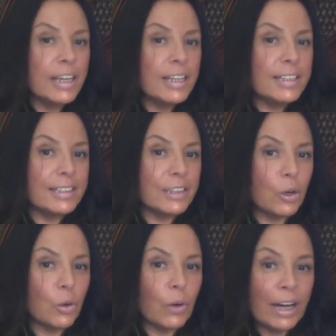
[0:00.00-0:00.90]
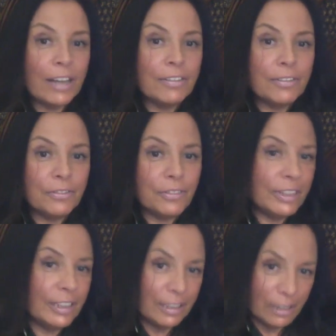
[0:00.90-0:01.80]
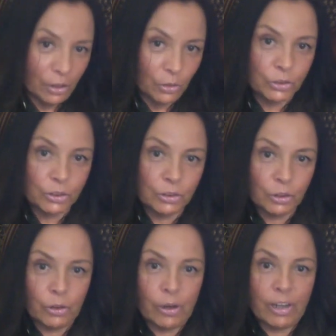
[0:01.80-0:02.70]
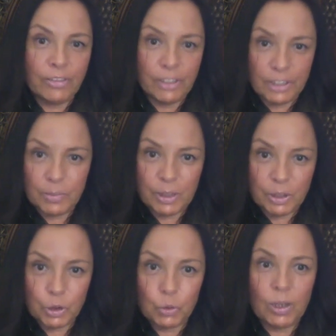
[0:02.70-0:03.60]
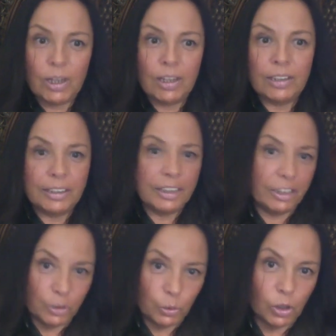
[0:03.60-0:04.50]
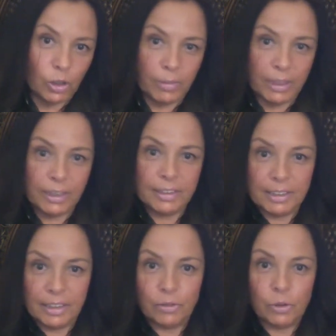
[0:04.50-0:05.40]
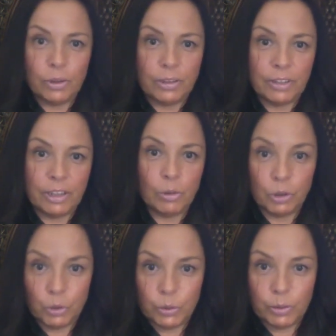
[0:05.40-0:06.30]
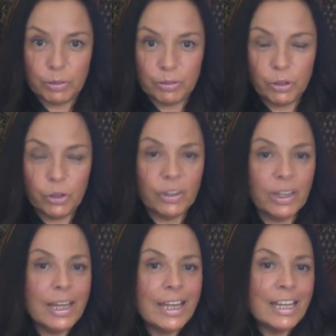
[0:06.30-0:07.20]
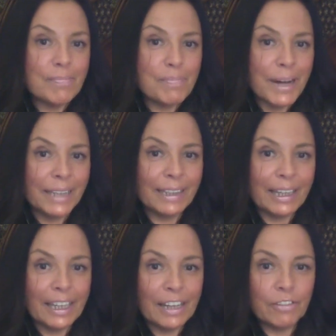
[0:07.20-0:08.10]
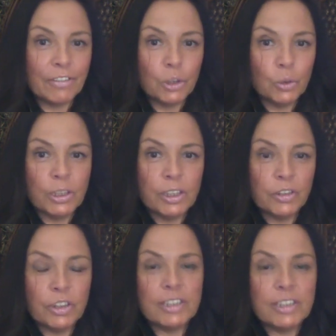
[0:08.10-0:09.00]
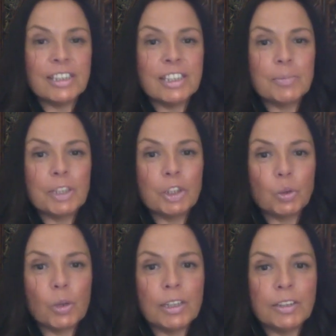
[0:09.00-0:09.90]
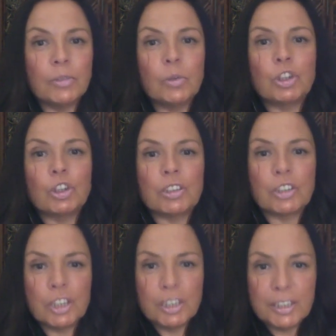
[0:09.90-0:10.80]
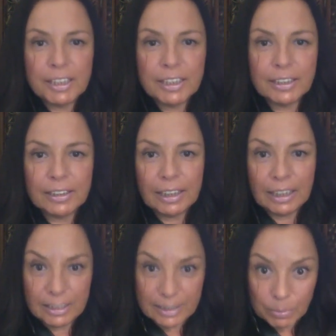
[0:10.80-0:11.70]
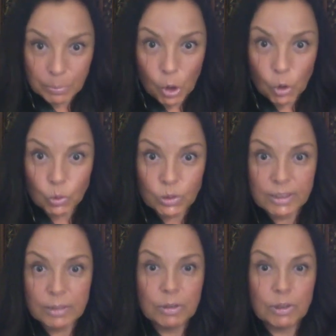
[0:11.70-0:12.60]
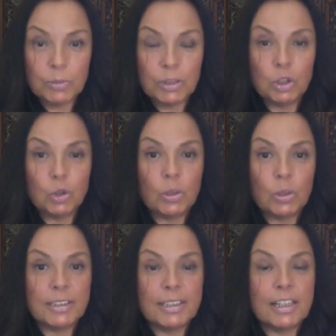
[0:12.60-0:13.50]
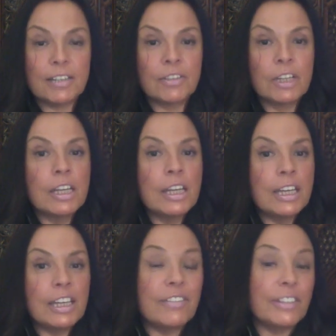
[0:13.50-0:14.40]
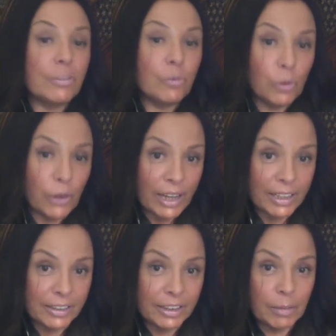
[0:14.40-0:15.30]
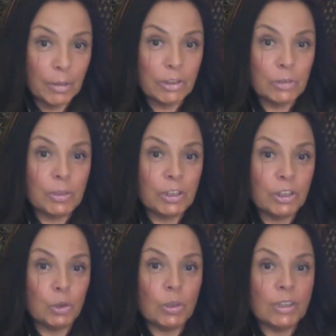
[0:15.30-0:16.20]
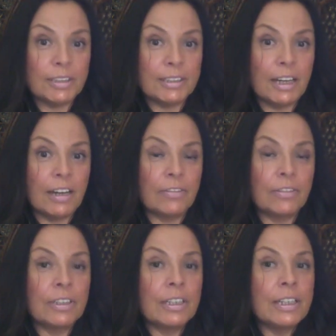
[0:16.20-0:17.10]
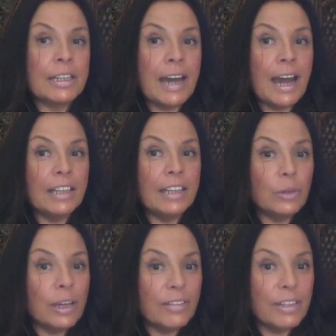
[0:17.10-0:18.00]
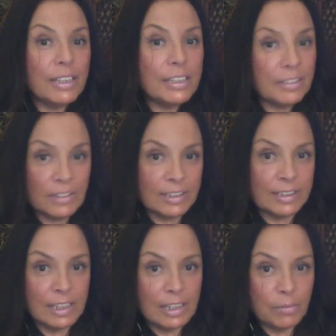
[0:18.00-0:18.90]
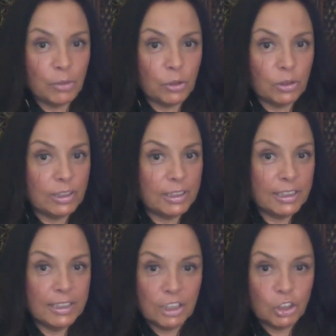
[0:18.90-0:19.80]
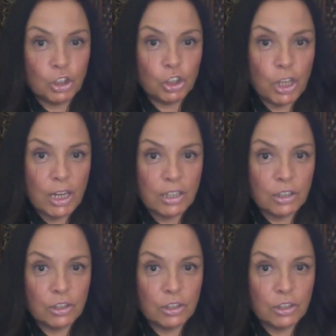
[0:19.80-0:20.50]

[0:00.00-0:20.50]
So I feel also, you know, I feel spiritual and I do all my stuff whatever I was doing before, but I have no interest in spirituality, which is reading like some posts about spiritual stuff, even writing about spiritual stuff. I don't have an interest anymore. This is actually changed.